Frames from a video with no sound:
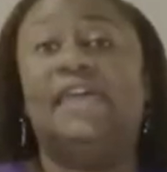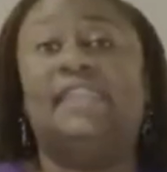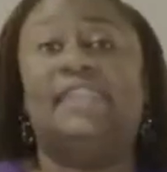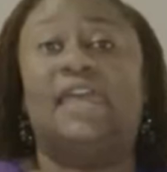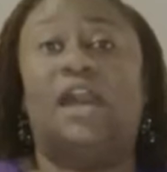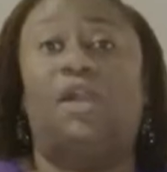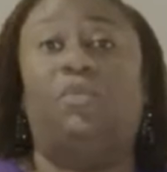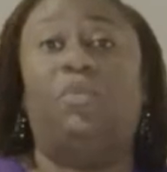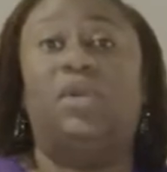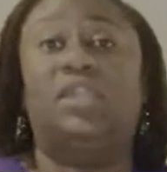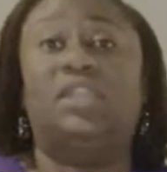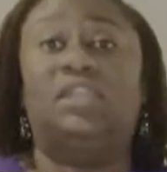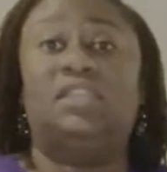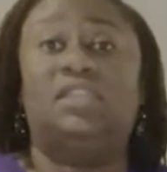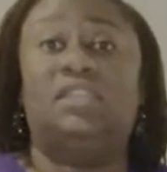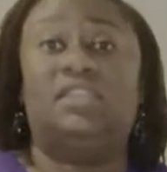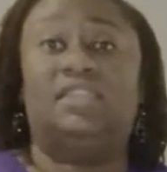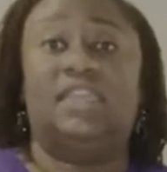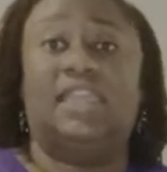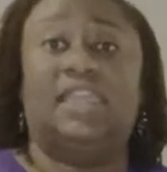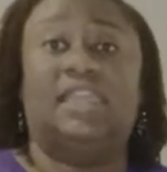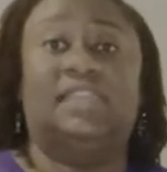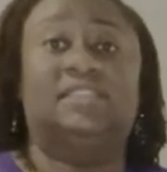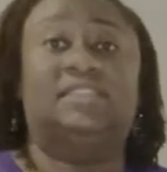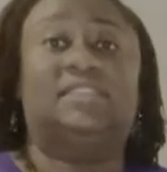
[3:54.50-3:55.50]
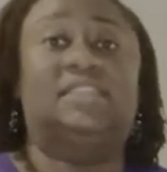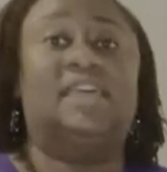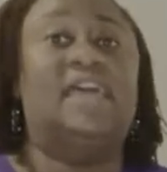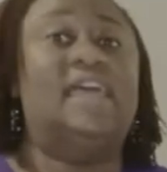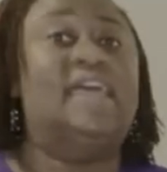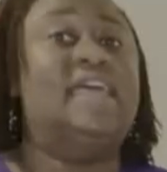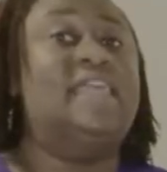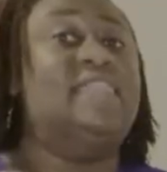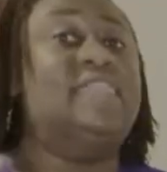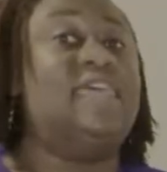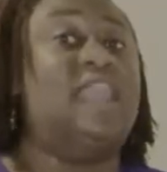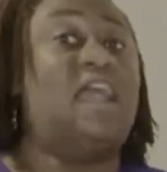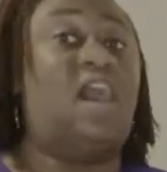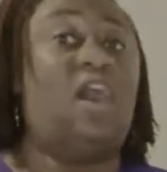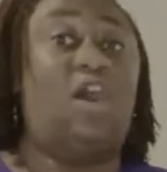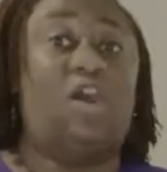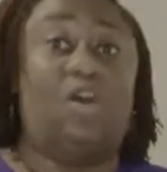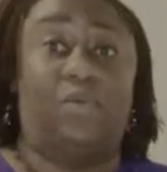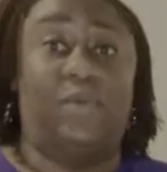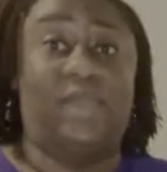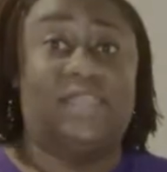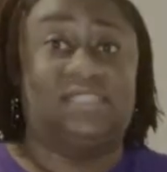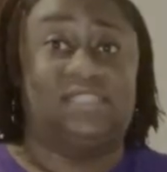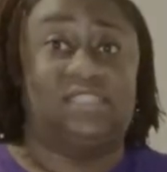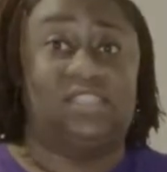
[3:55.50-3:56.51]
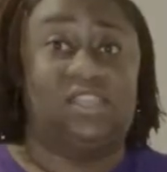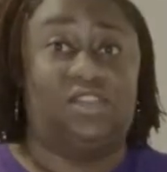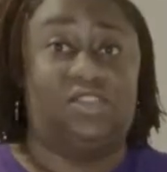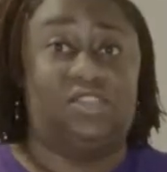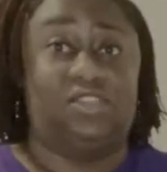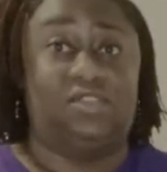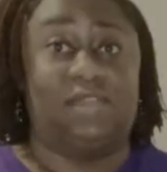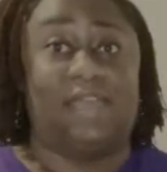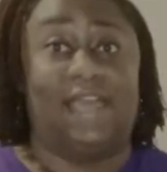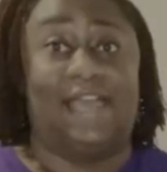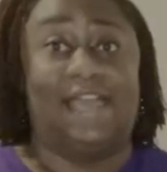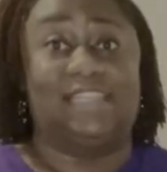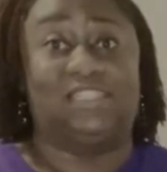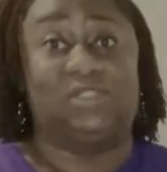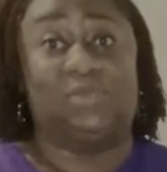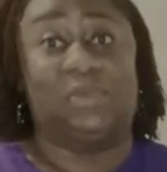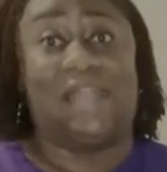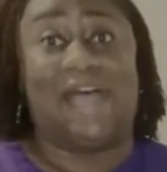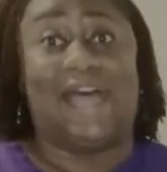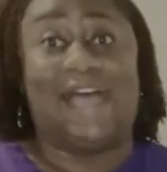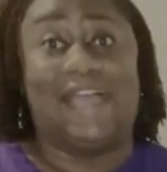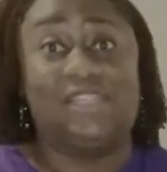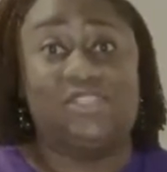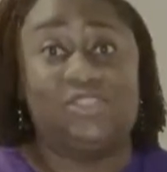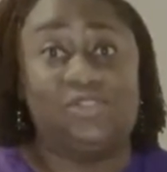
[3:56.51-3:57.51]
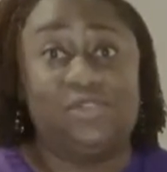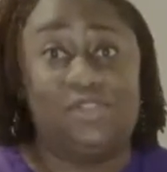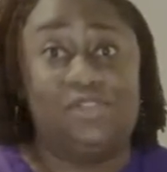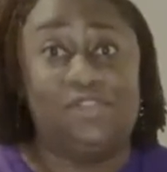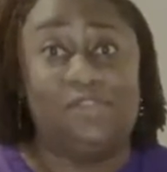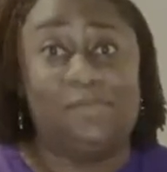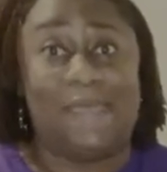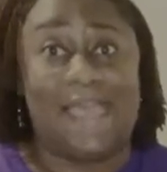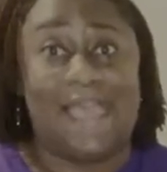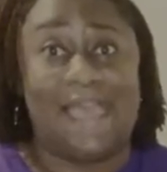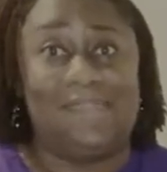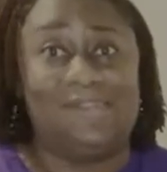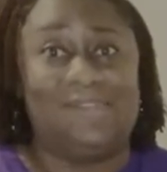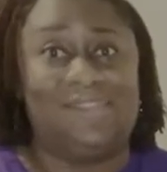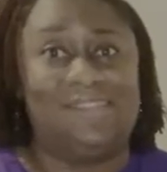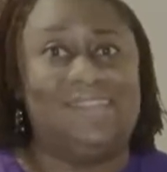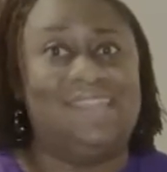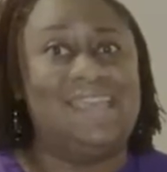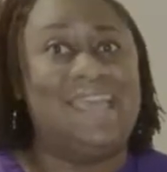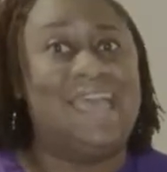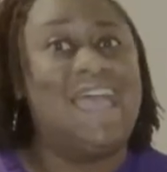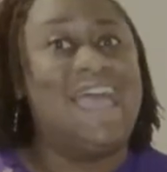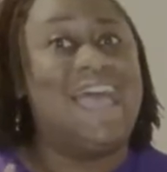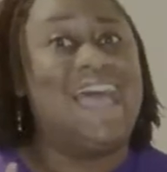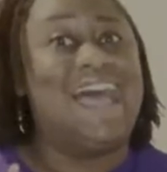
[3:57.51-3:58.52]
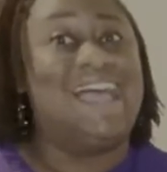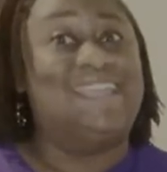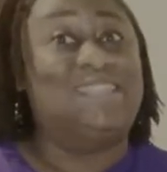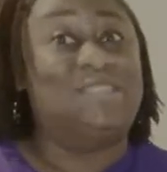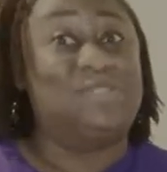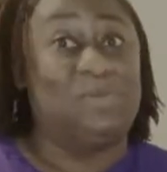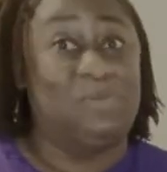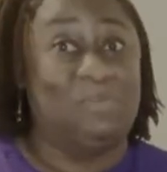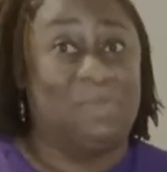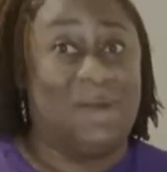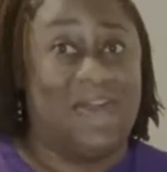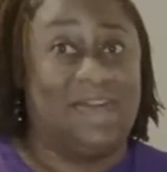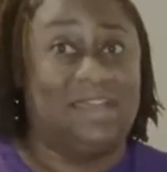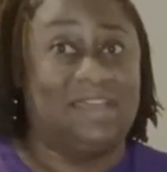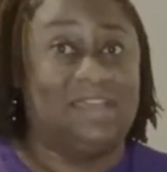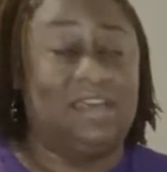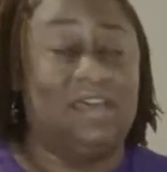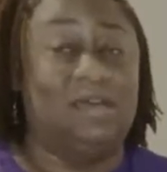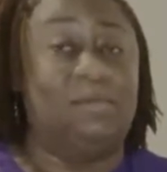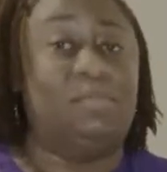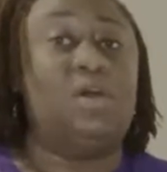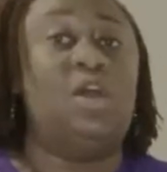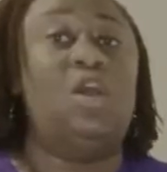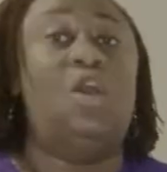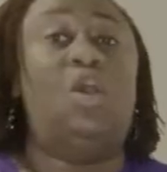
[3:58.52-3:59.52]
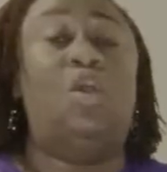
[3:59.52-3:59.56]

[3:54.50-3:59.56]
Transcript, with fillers: Now, one of the things that I always tell you guys, when I do a new pattern, I do a mock-up.